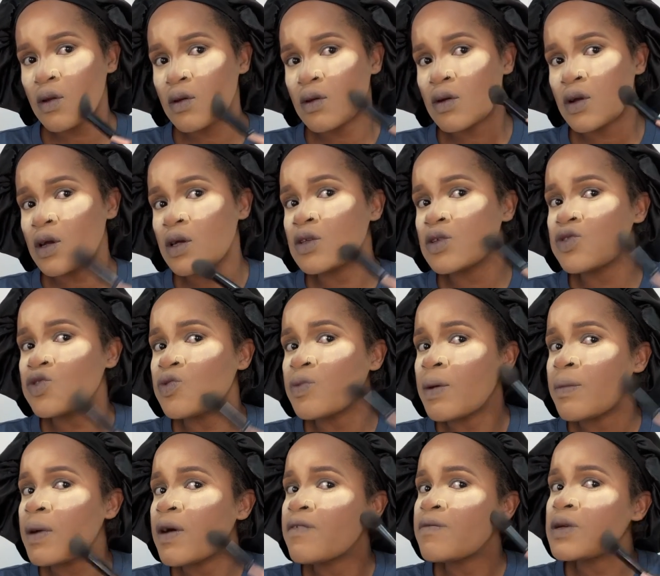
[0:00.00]
Guys, you
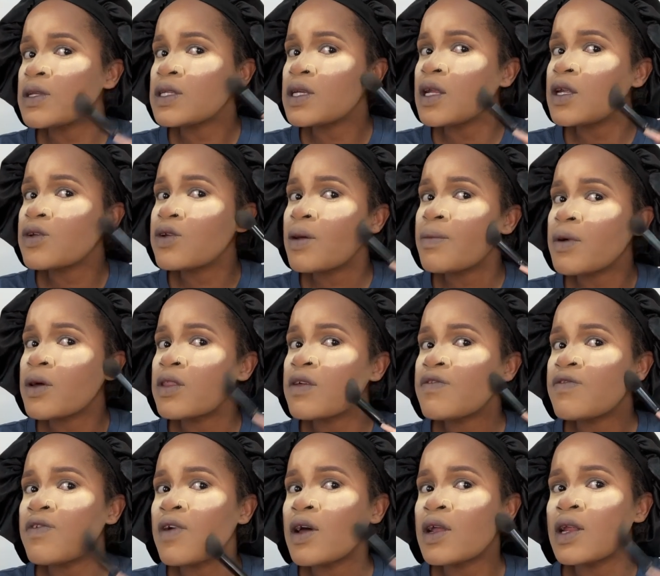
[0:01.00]
remember I've been telling you about the
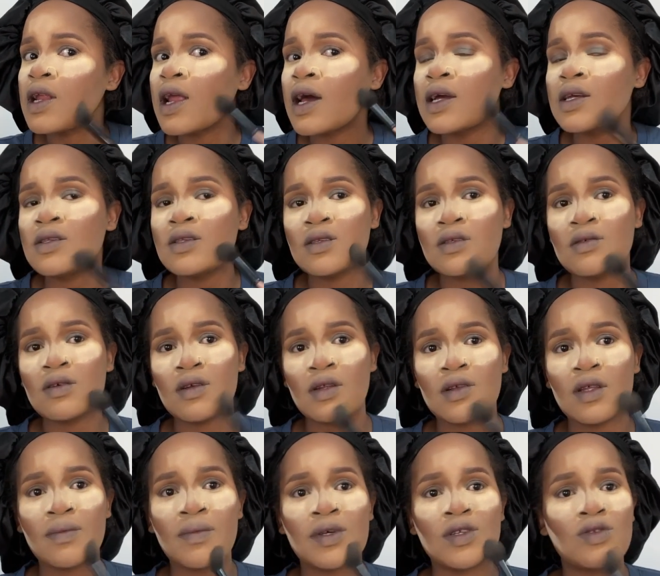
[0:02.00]
fine lines, so that
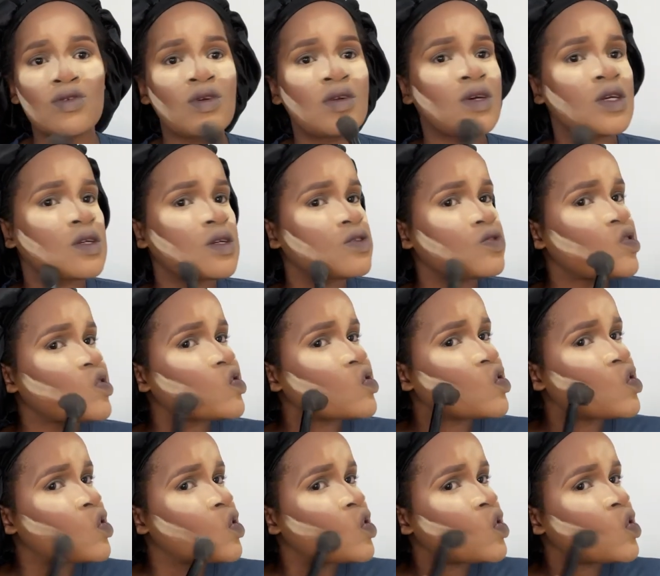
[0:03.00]
it must not actually